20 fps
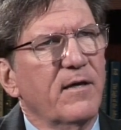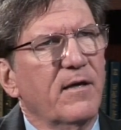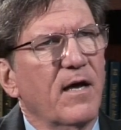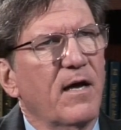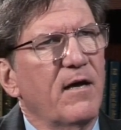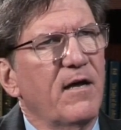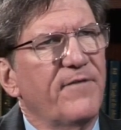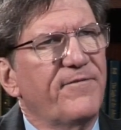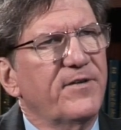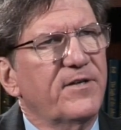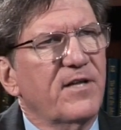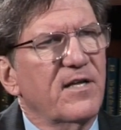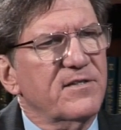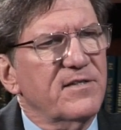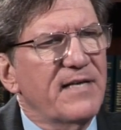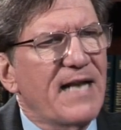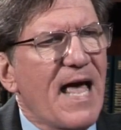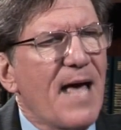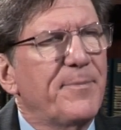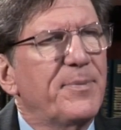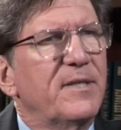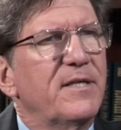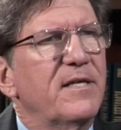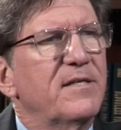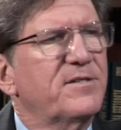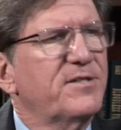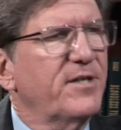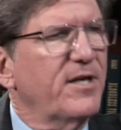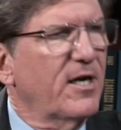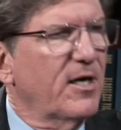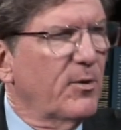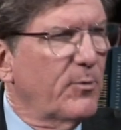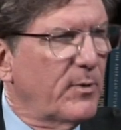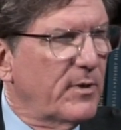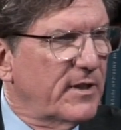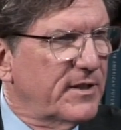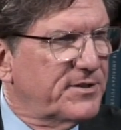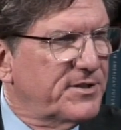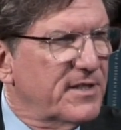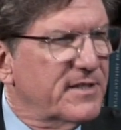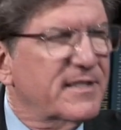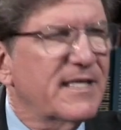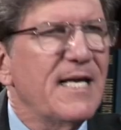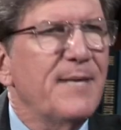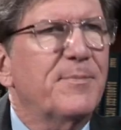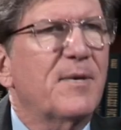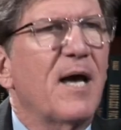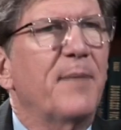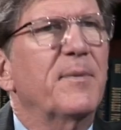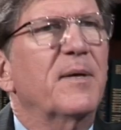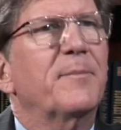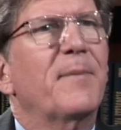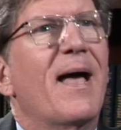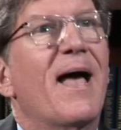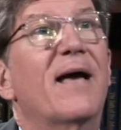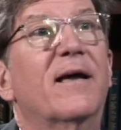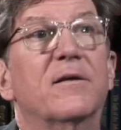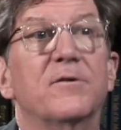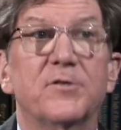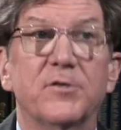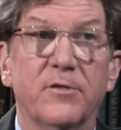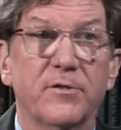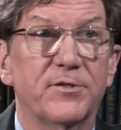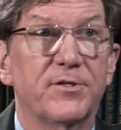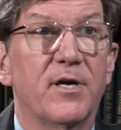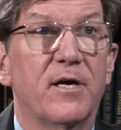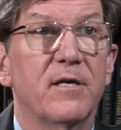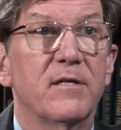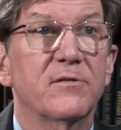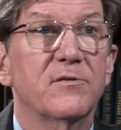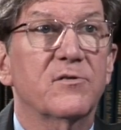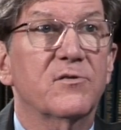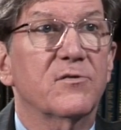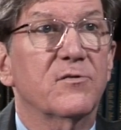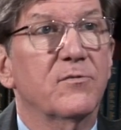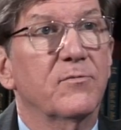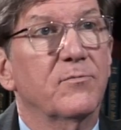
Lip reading: If it doesn't happen this year, will it just keep coming back until it does?